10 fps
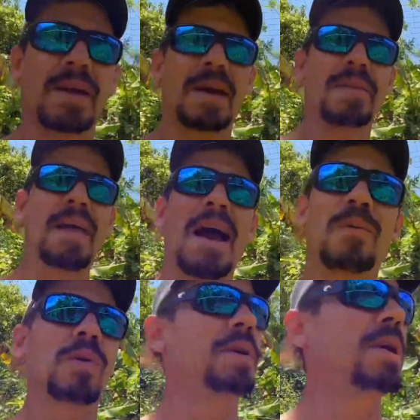And that
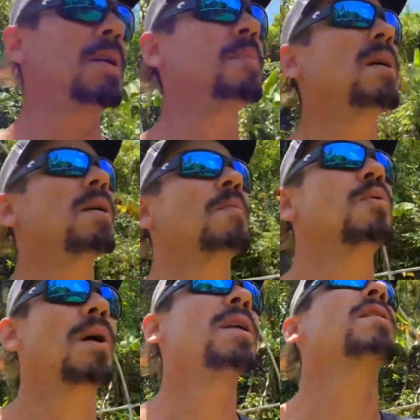will keep
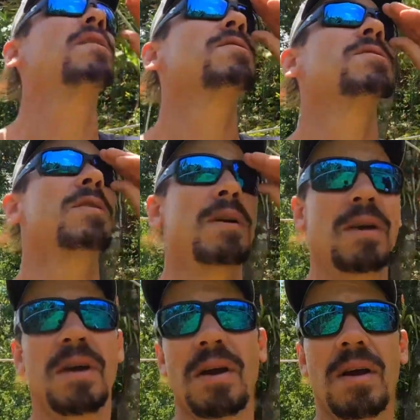predators
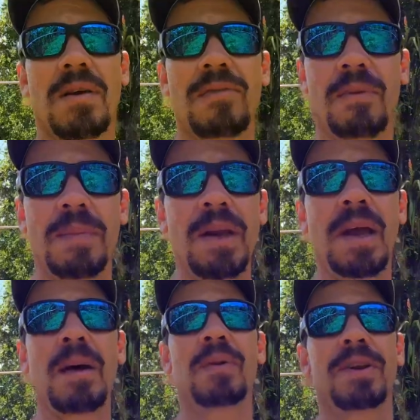from being
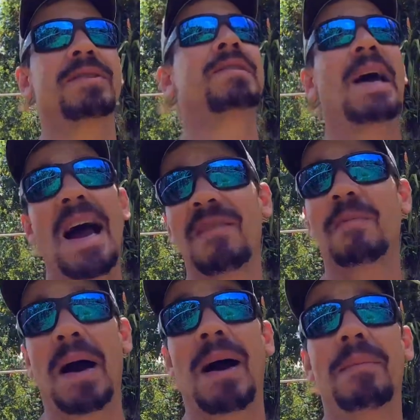able to dive
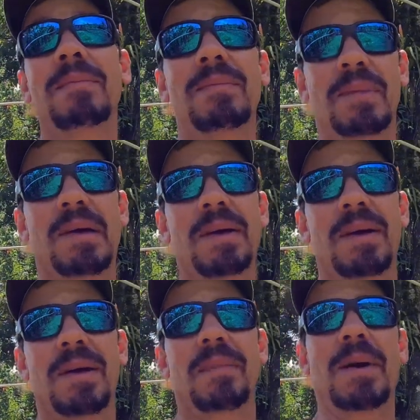bomb
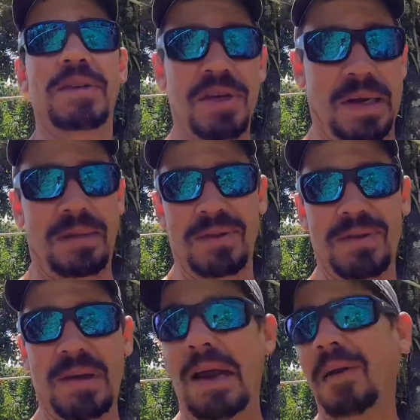my
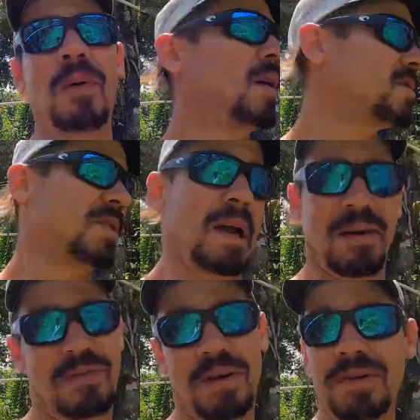chickens. I don't want to
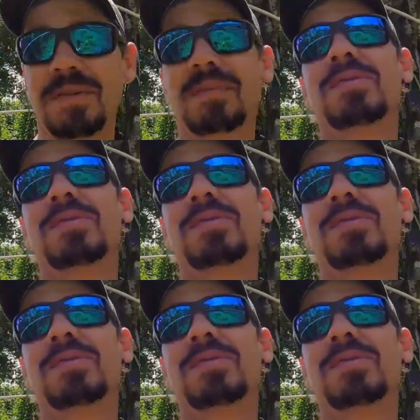sacrifice them.